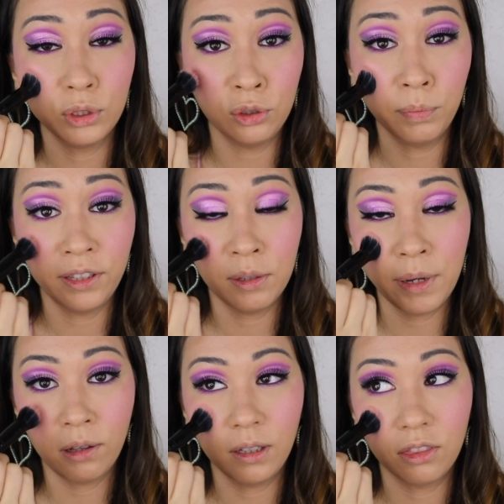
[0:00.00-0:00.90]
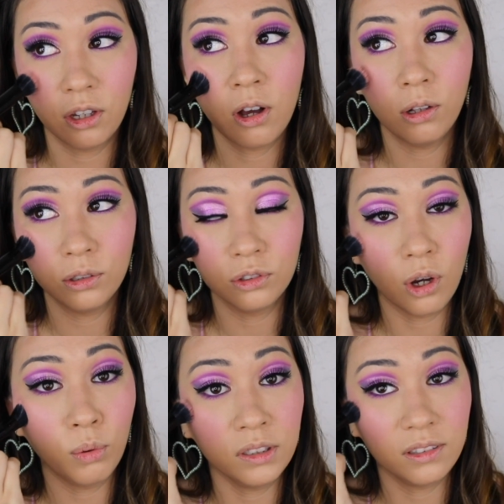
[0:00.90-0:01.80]
when you blend them out, like the colors
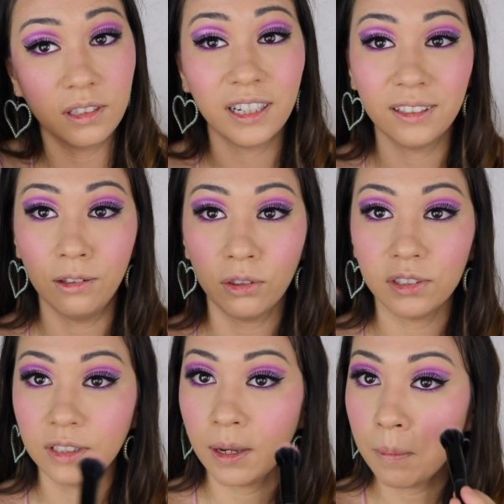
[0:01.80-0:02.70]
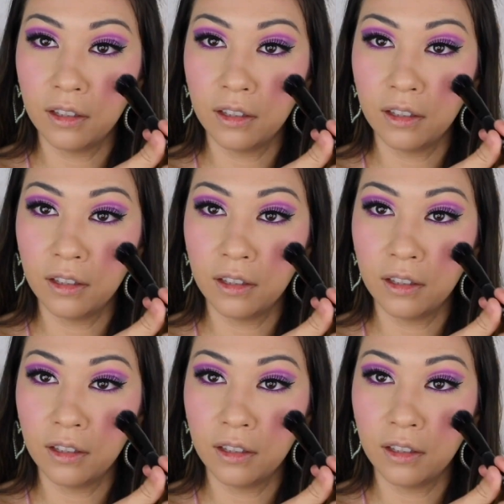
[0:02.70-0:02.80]
always kind of look the same.